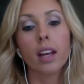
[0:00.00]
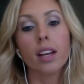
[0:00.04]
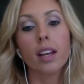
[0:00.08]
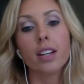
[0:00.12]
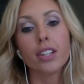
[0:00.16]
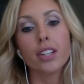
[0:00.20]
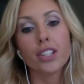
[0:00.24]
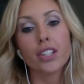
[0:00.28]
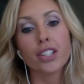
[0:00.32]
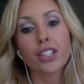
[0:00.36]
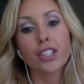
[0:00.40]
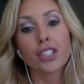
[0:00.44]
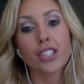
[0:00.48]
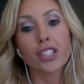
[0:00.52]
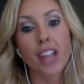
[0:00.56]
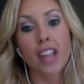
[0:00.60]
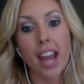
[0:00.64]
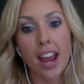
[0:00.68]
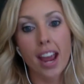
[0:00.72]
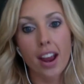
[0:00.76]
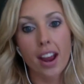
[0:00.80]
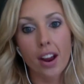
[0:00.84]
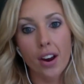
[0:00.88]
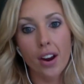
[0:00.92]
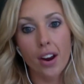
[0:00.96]

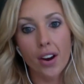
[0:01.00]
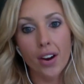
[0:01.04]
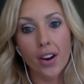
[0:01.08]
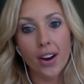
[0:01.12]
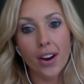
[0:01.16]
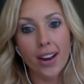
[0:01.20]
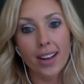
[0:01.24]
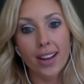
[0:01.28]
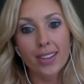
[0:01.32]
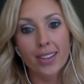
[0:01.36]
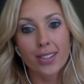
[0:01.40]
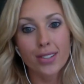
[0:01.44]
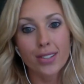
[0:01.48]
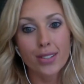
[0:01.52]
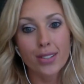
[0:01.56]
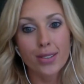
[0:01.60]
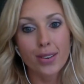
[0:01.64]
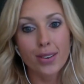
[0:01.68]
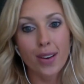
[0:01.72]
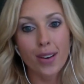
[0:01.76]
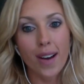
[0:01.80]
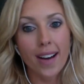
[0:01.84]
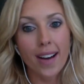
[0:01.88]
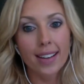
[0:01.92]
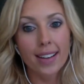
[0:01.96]
Share, do
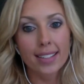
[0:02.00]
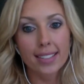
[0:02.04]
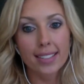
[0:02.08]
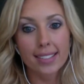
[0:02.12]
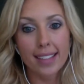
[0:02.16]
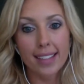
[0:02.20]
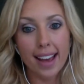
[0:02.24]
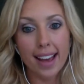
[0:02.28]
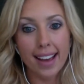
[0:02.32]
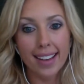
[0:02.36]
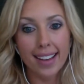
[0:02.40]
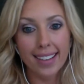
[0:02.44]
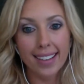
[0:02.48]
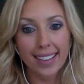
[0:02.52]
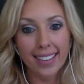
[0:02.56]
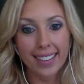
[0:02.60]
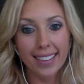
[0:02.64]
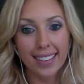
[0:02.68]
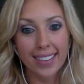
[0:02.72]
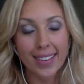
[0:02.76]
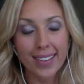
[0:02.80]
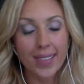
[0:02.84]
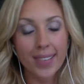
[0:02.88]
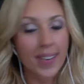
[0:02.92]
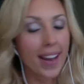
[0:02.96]
not
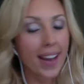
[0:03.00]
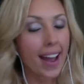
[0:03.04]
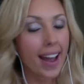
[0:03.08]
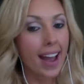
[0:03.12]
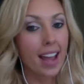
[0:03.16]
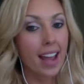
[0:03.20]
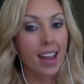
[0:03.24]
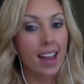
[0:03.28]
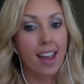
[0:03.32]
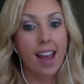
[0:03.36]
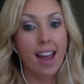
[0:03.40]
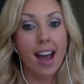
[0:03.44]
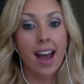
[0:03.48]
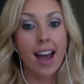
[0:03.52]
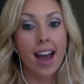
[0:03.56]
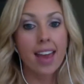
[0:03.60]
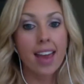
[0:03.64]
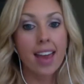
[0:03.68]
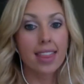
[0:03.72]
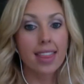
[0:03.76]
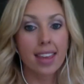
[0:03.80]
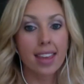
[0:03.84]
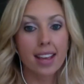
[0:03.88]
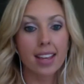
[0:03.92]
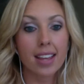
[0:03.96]
sell, okay?
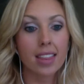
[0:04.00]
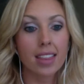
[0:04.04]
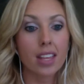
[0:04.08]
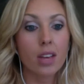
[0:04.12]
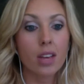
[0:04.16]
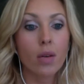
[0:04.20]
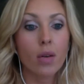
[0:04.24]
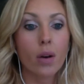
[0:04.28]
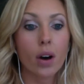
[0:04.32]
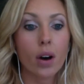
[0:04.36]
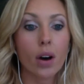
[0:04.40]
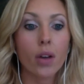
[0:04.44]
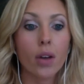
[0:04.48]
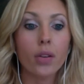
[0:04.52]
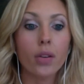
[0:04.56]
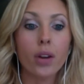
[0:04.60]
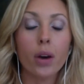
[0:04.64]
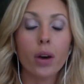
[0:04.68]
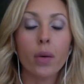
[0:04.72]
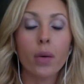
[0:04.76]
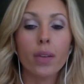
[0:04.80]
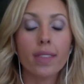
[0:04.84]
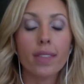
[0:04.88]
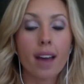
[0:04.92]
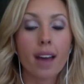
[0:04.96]
I think that you all
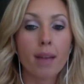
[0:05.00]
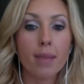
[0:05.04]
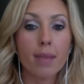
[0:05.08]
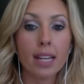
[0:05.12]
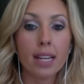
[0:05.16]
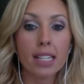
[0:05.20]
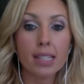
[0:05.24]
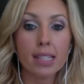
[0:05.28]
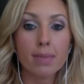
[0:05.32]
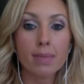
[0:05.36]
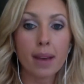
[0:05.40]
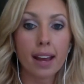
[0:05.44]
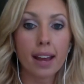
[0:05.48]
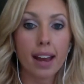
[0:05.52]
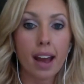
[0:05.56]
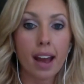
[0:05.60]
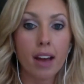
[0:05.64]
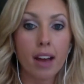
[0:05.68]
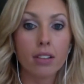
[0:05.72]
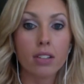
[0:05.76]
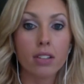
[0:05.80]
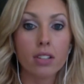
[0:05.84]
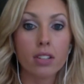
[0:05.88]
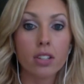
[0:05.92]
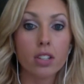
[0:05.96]
know what that means by
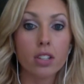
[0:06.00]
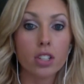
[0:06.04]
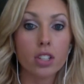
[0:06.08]
now.